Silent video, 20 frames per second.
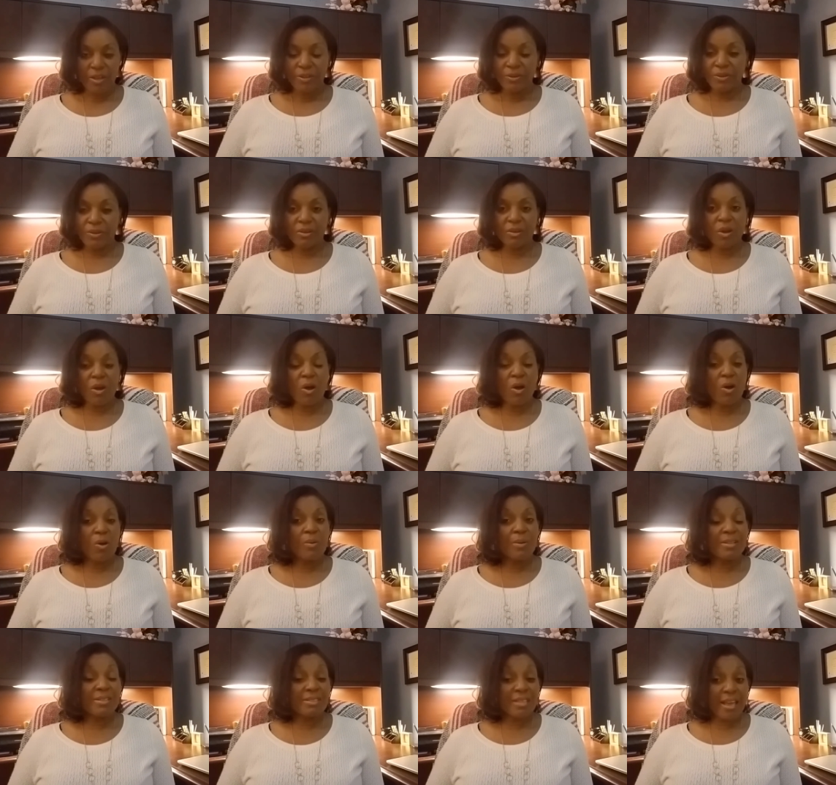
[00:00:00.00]
You're going to
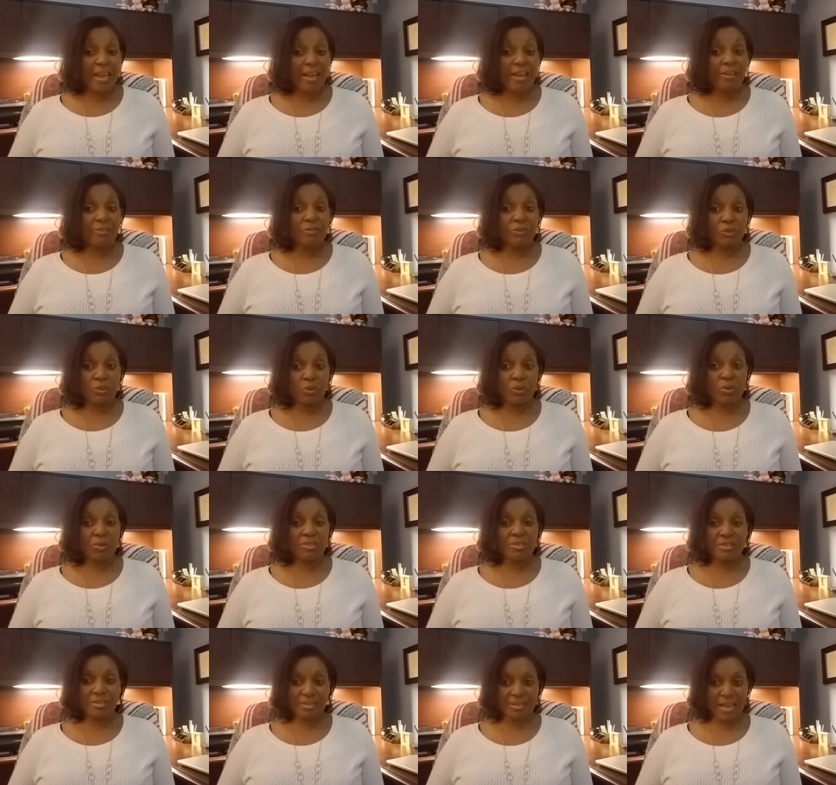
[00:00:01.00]
always have your
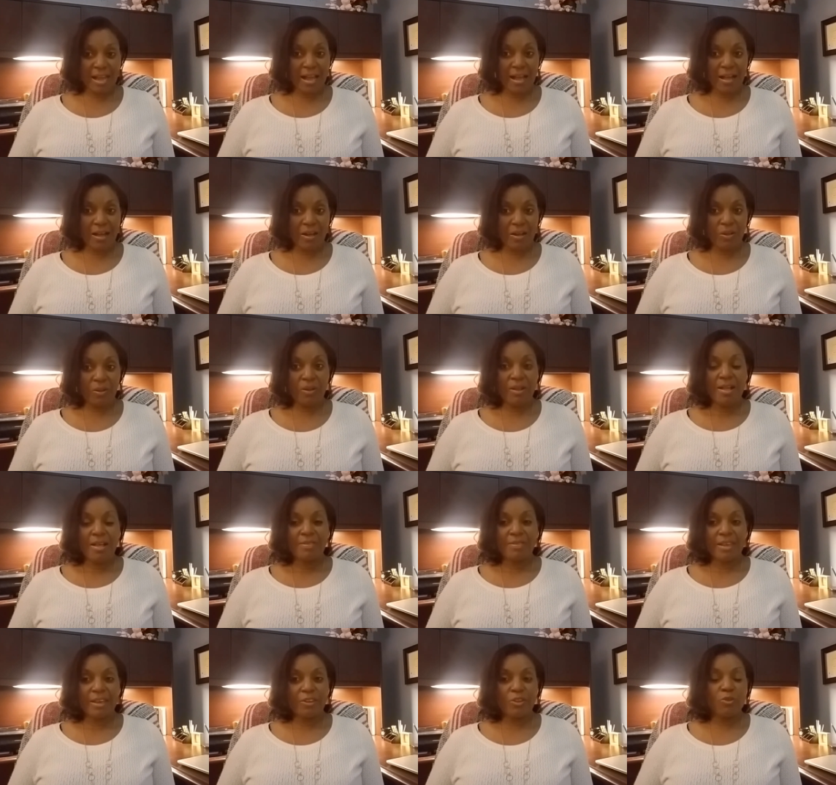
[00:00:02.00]
style
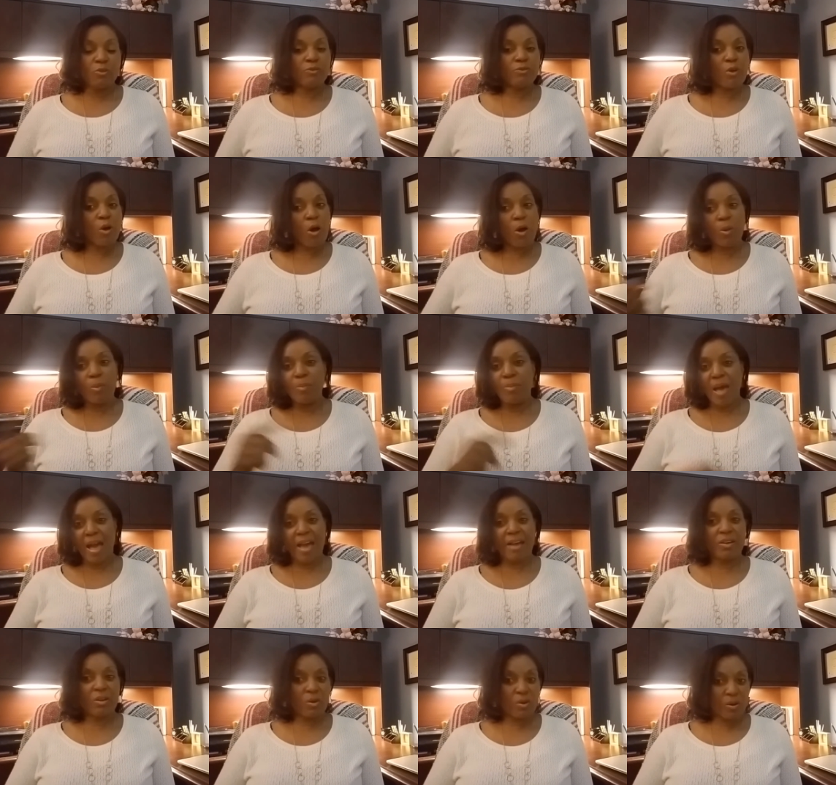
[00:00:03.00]
that you fall
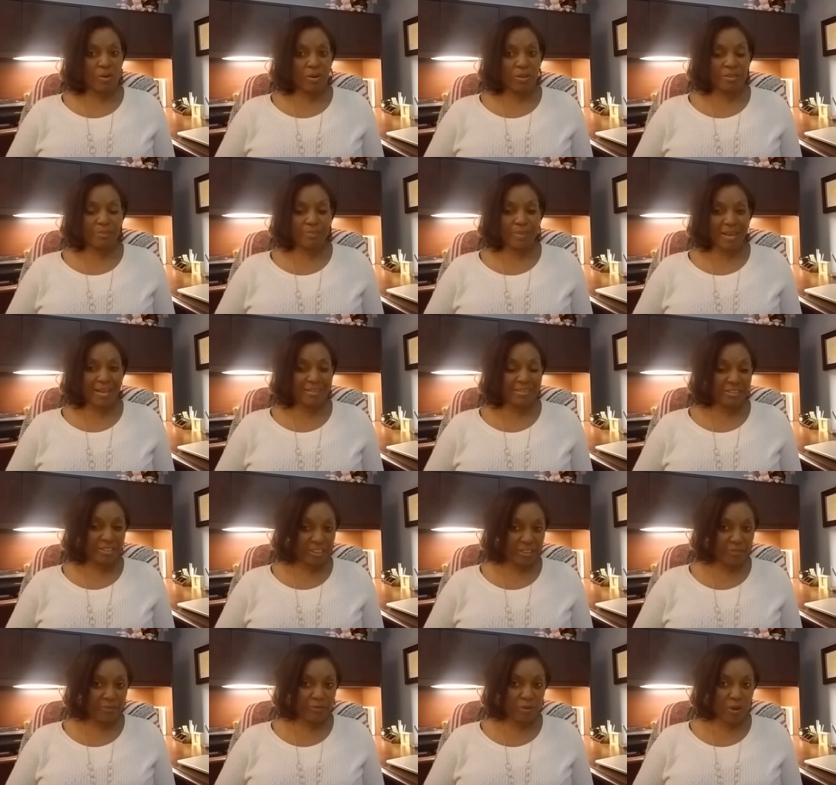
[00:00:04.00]
back on by
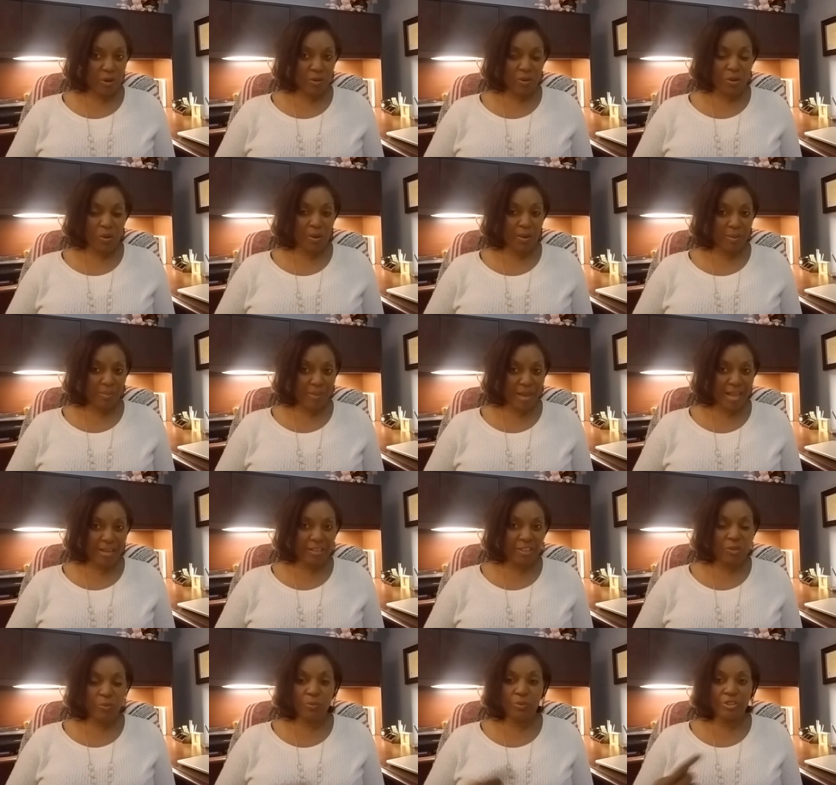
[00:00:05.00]
default
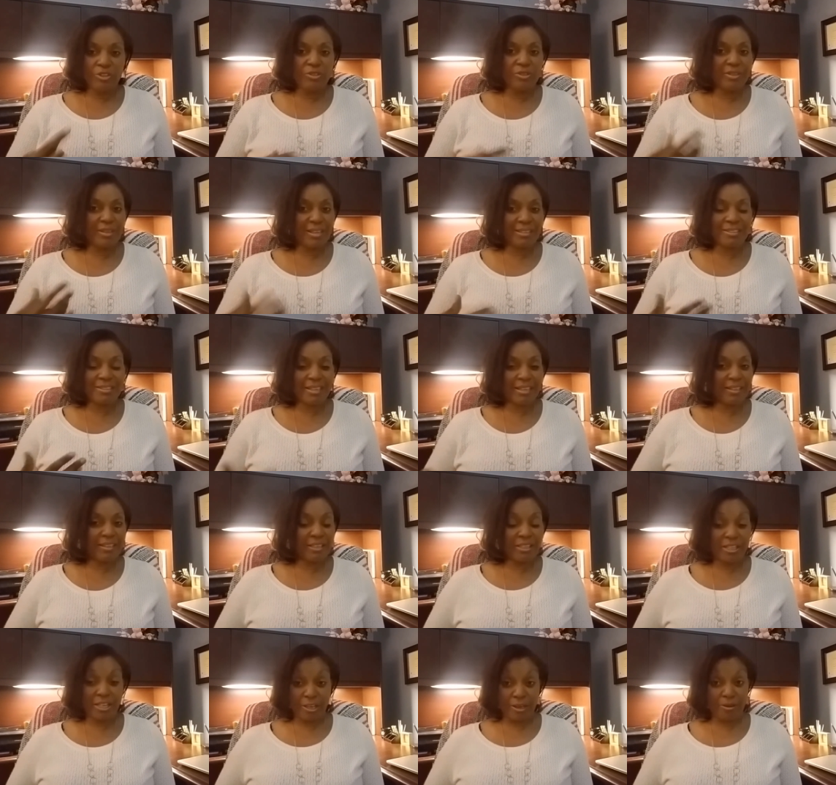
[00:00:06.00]
automatically when you're not
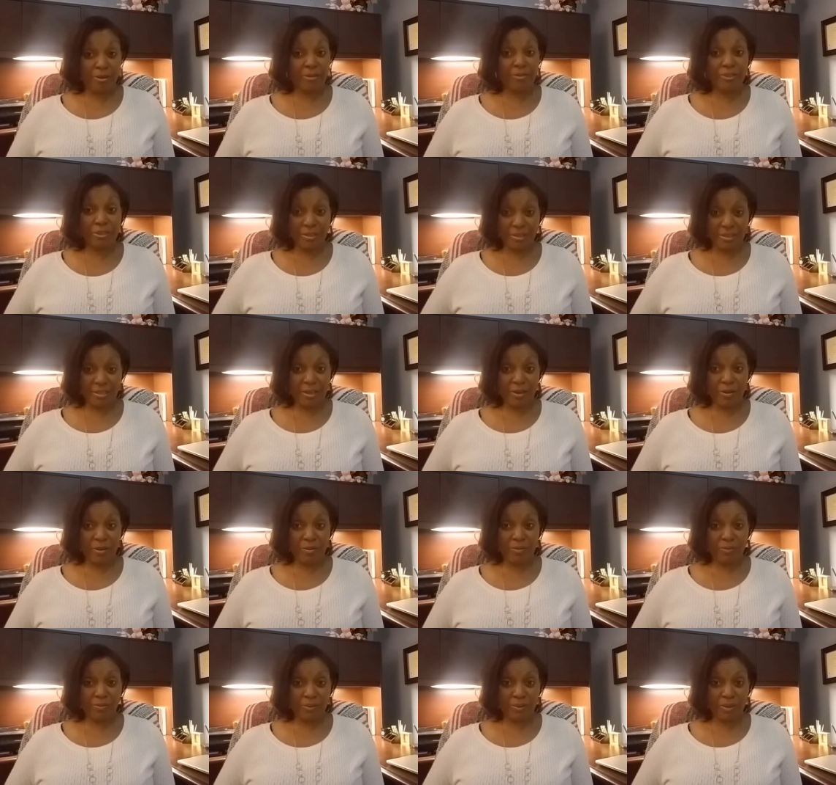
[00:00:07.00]
taking care of
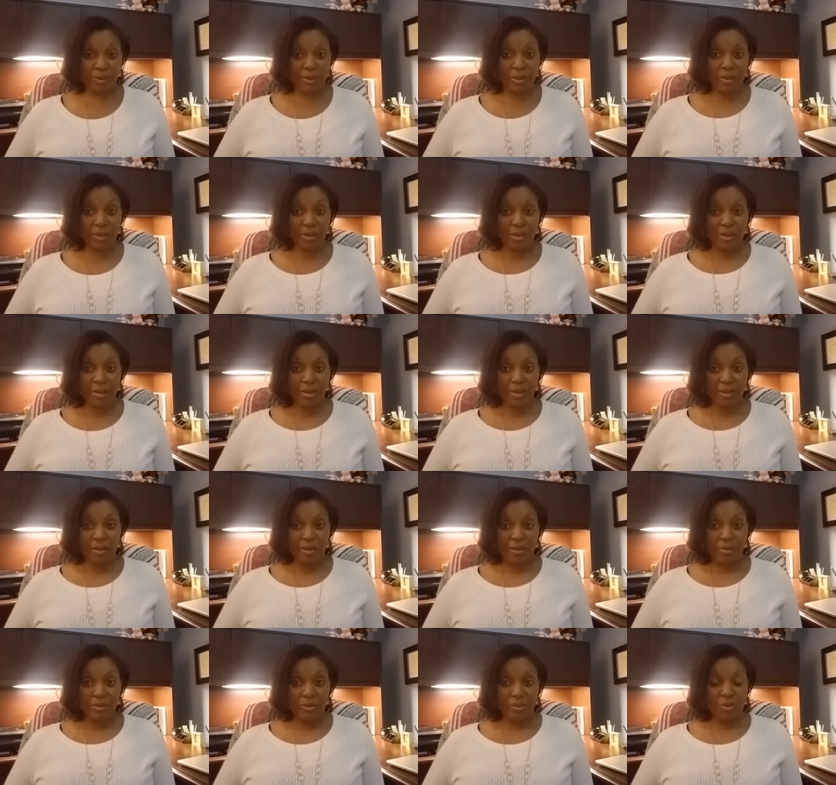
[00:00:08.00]
yourself.
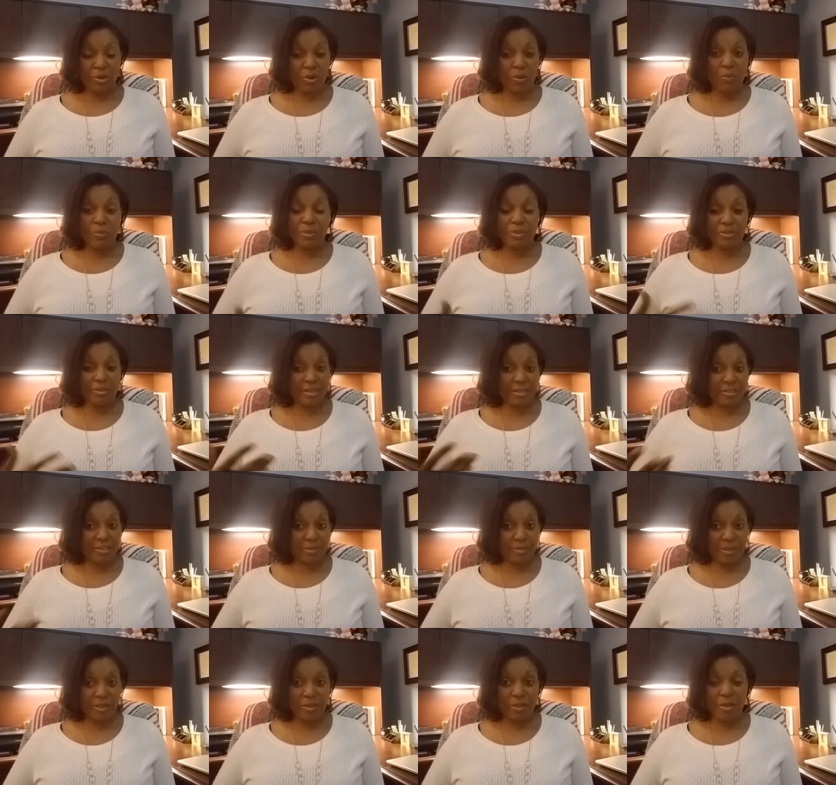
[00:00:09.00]
When you're not
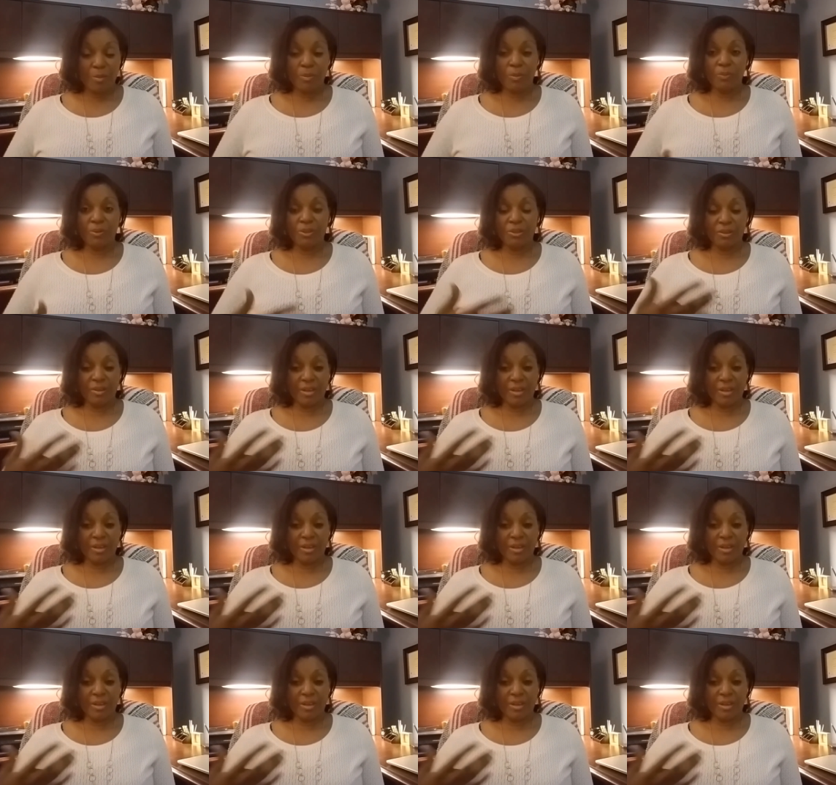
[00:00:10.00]
speaking up, or when